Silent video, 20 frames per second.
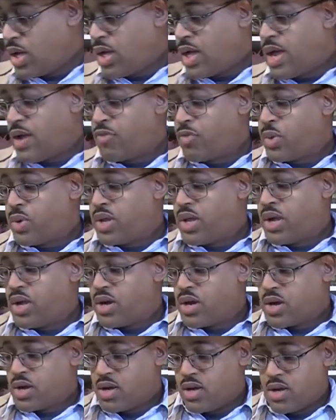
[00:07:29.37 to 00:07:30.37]
everyone
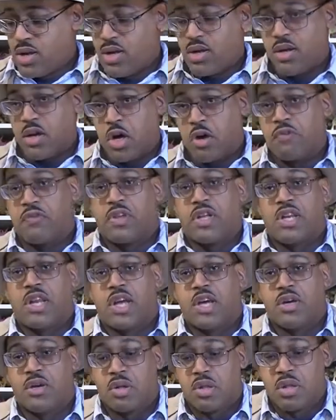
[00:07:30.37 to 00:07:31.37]
here hopefully
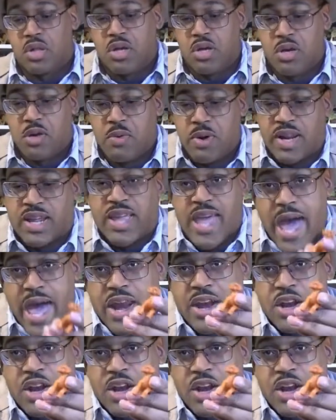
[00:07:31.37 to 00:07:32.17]
knows what a cat